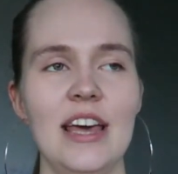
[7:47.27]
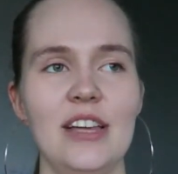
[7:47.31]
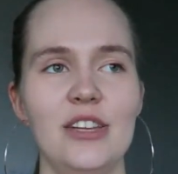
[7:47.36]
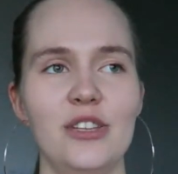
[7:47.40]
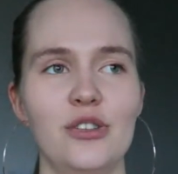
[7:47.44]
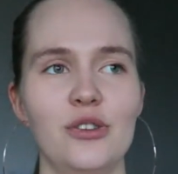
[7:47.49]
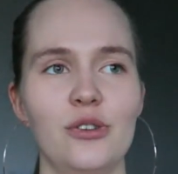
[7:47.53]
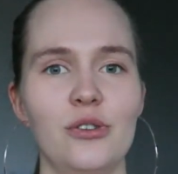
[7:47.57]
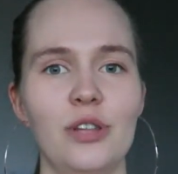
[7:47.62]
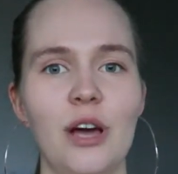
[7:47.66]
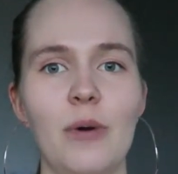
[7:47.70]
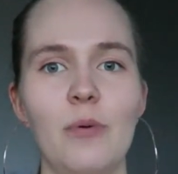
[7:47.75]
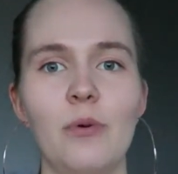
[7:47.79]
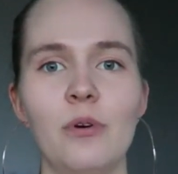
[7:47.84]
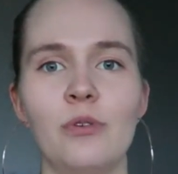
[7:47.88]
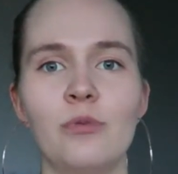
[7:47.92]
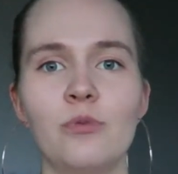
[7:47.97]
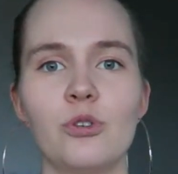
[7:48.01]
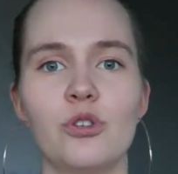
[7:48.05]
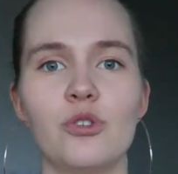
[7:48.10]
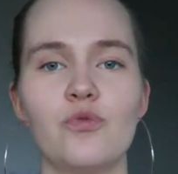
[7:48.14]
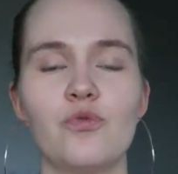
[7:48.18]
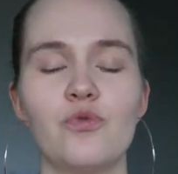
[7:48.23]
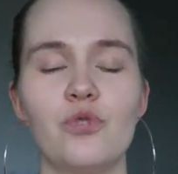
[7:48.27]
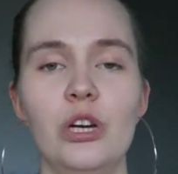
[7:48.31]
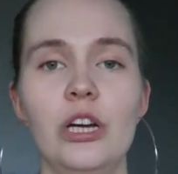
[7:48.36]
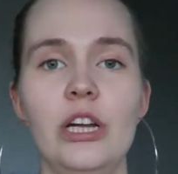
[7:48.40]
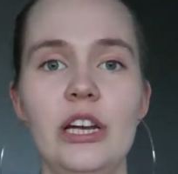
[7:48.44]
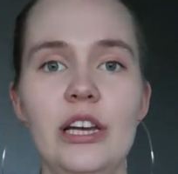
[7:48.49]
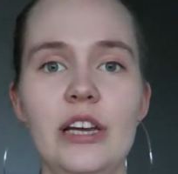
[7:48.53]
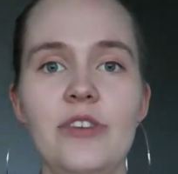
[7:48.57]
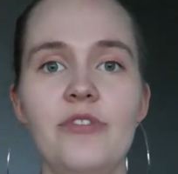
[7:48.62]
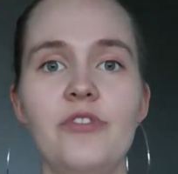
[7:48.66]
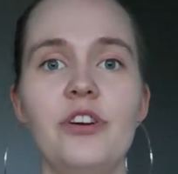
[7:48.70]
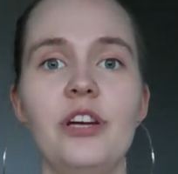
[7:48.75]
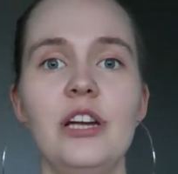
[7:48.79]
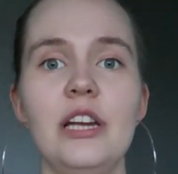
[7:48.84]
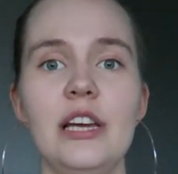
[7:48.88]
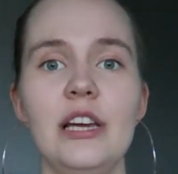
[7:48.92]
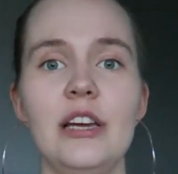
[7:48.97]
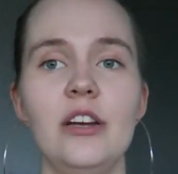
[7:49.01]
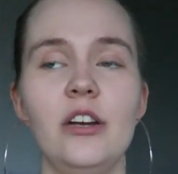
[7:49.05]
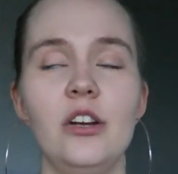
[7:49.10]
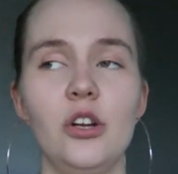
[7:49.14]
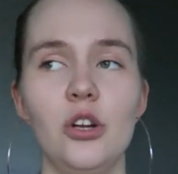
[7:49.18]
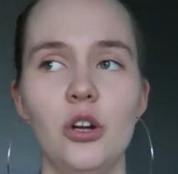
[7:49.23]
So that one was really,
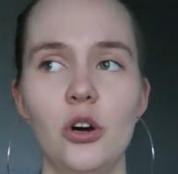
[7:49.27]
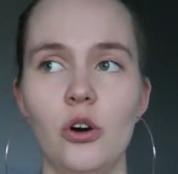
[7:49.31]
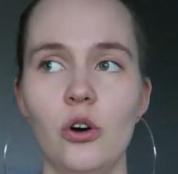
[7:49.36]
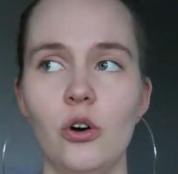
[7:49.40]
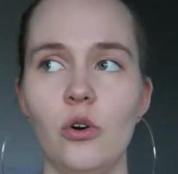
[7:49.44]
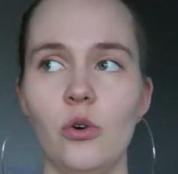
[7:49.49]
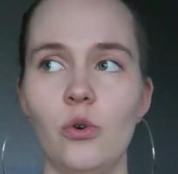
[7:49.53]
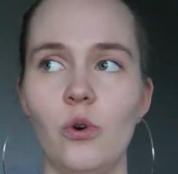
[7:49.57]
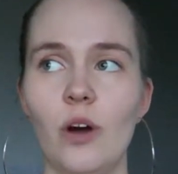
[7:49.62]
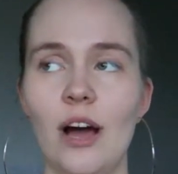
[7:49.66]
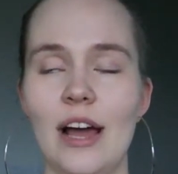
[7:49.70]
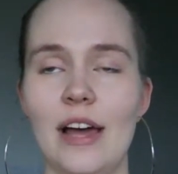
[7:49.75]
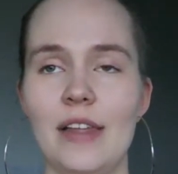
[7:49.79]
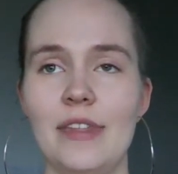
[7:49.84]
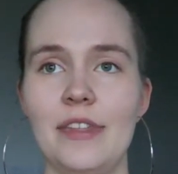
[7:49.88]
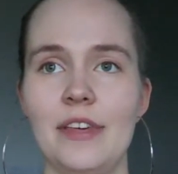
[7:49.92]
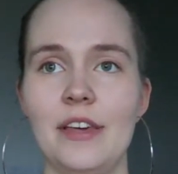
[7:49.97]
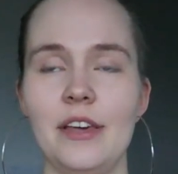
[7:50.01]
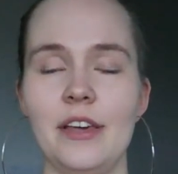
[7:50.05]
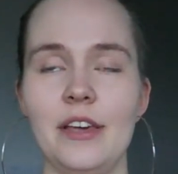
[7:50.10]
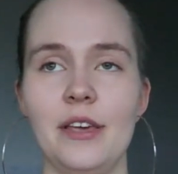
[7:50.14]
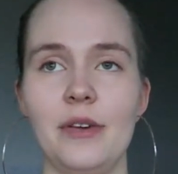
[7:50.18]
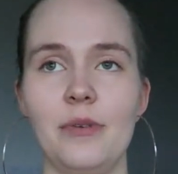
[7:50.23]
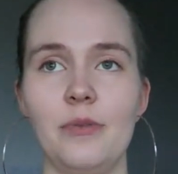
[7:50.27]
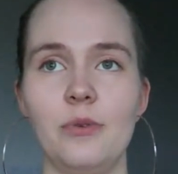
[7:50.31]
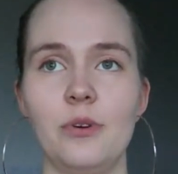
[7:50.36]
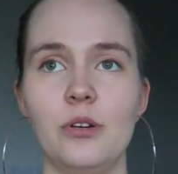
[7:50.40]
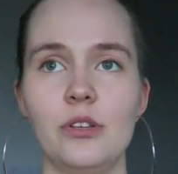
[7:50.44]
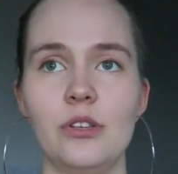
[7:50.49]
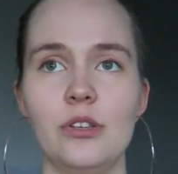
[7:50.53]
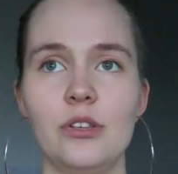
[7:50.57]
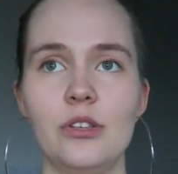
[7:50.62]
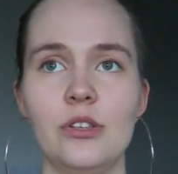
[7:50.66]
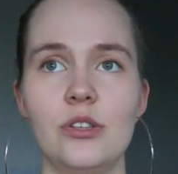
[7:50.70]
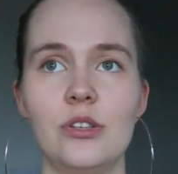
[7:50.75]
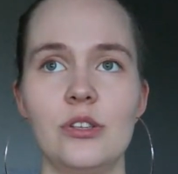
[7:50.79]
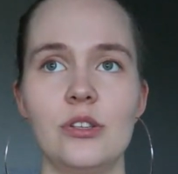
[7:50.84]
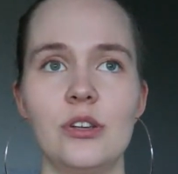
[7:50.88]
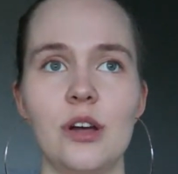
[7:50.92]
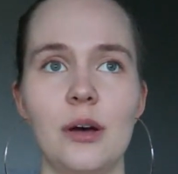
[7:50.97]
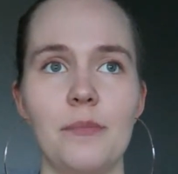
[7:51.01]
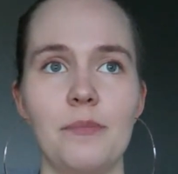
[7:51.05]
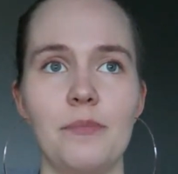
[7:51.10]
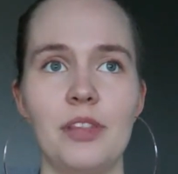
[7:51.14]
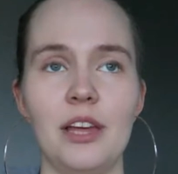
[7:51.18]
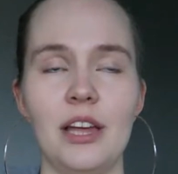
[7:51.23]
really low. I think it was
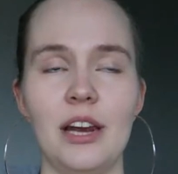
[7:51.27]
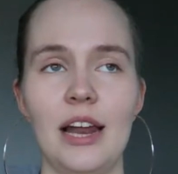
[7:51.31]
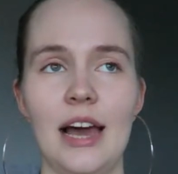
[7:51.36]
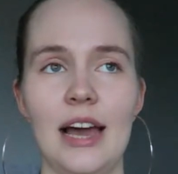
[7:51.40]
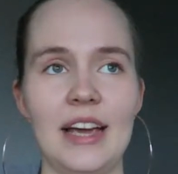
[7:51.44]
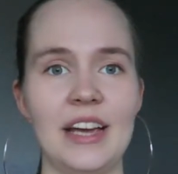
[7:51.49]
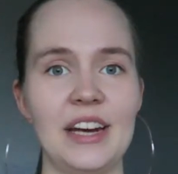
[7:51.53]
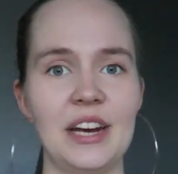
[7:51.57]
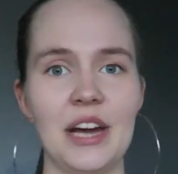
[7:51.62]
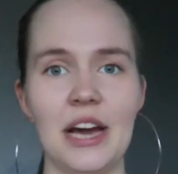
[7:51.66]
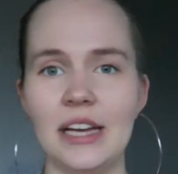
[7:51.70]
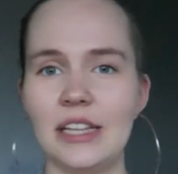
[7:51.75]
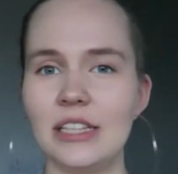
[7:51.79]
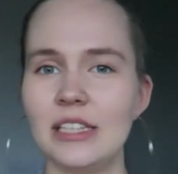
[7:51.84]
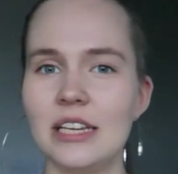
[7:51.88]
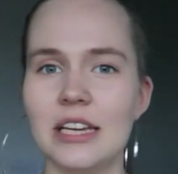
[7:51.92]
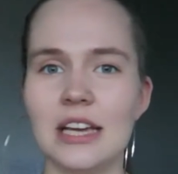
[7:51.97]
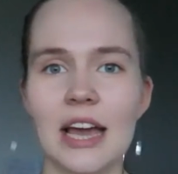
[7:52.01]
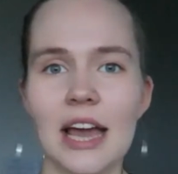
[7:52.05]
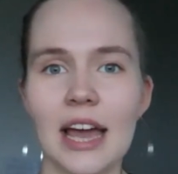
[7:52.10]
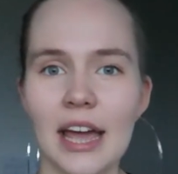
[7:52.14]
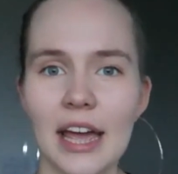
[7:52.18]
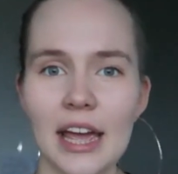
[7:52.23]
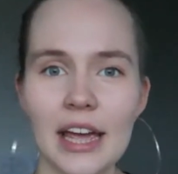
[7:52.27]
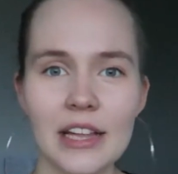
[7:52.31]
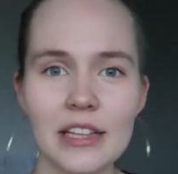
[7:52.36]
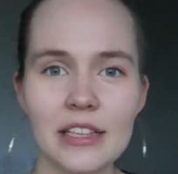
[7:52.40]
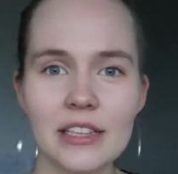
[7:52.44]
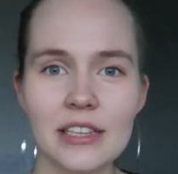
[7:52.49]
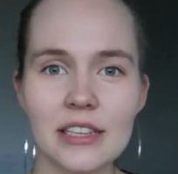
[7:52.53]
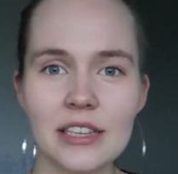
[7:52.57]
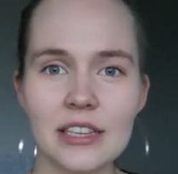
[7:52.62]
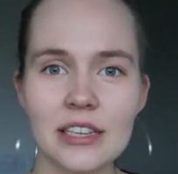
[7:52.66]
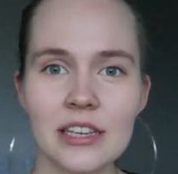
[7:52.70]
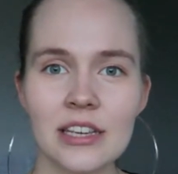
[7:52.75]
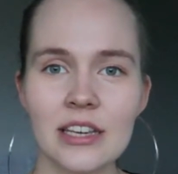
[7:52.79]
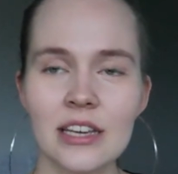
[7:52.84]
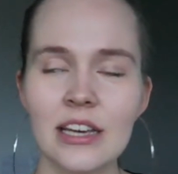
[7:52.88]
something like 98.